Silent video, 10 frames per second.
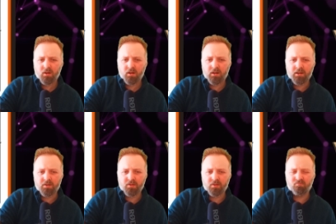
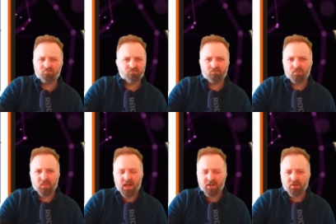It
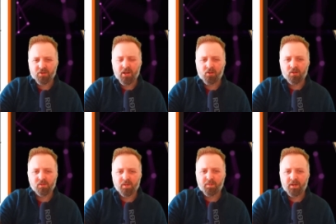has good area
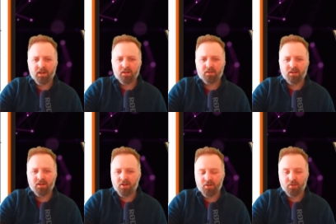of effect, it
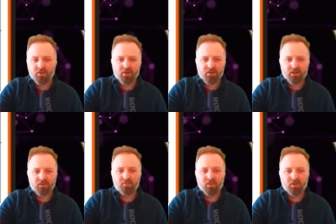exhausts
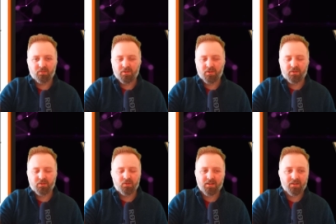itself, but for 2
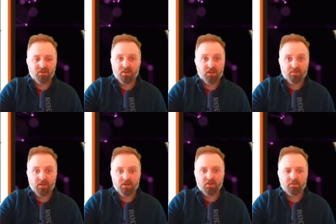mana it's
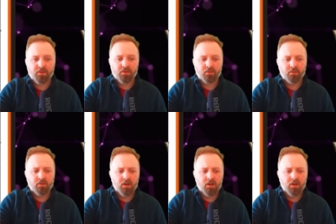expensive, so